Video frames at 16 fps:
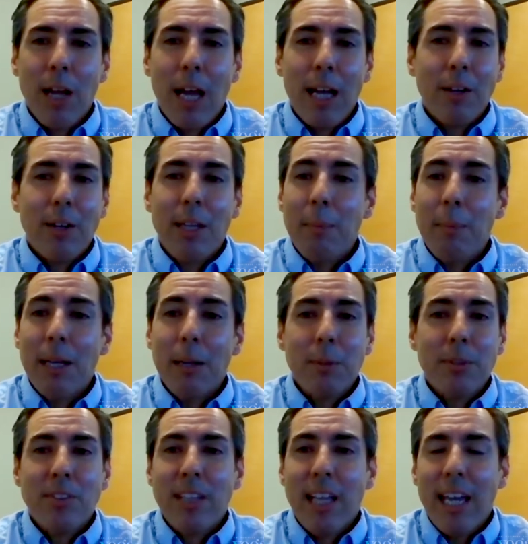he made a
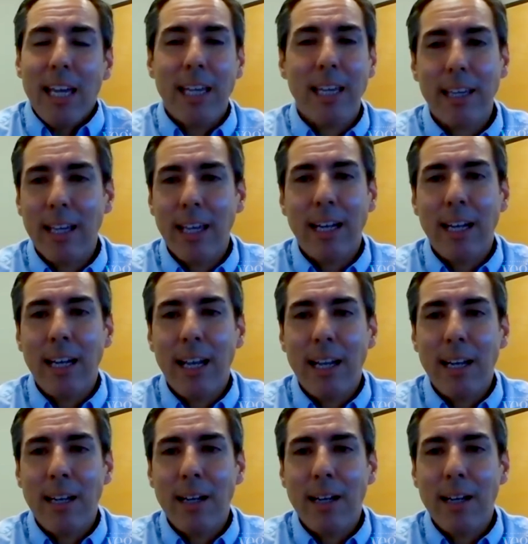mistake,
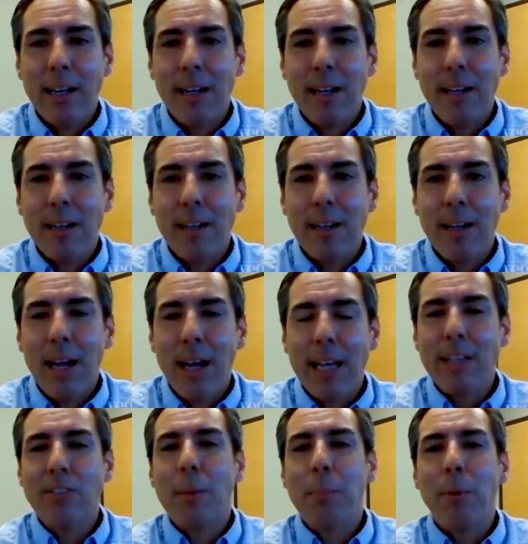and I
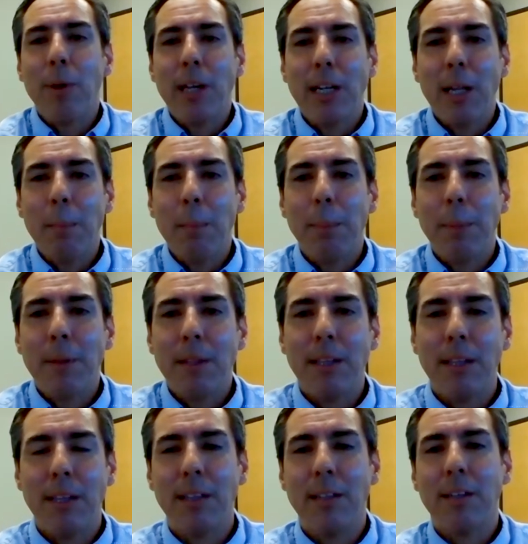guess I bring it up
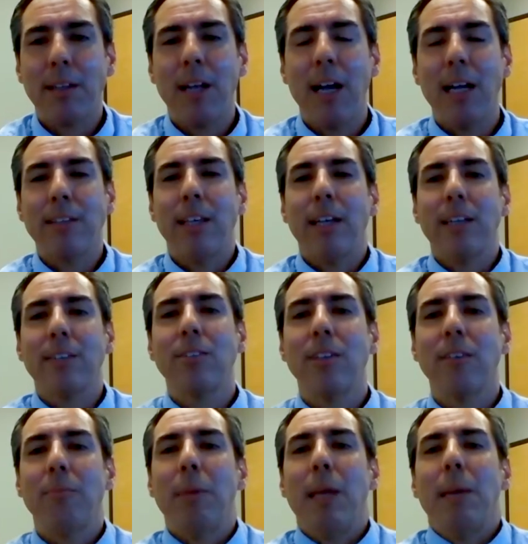in the context
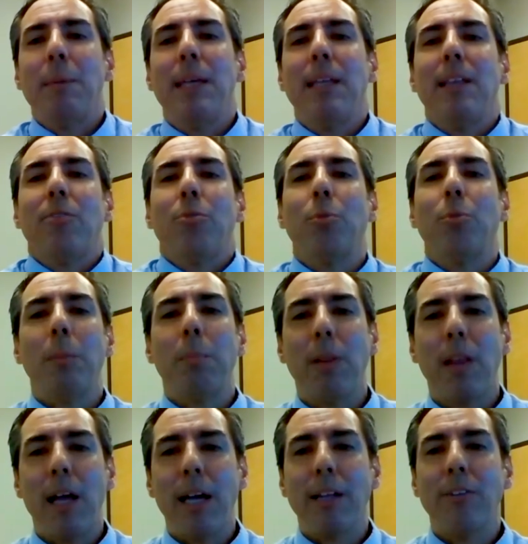of maybe this would
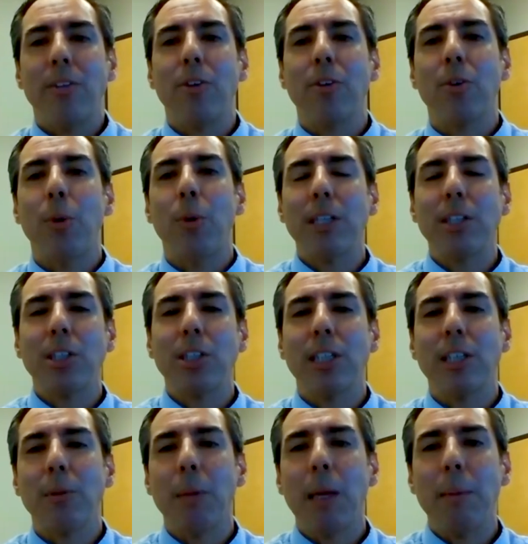apply to your
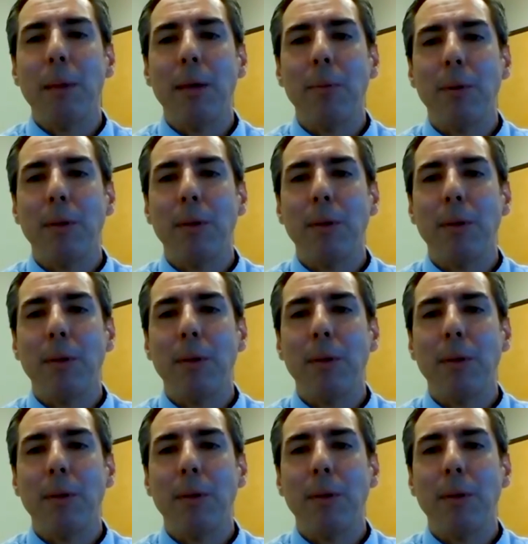question, or maybe